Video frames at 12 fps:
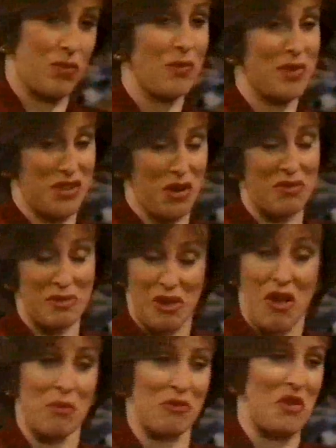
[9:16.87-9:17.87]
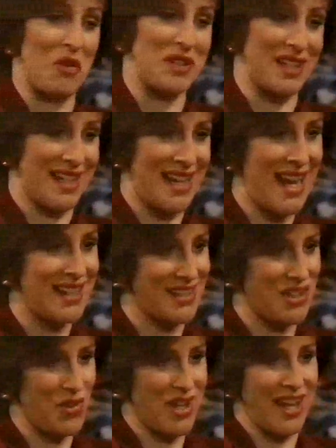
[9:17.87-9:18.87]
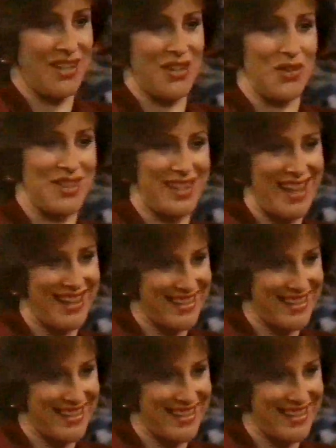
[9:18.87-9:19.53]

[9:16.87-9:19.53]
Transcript: It's over long before it was a case. No case, no side.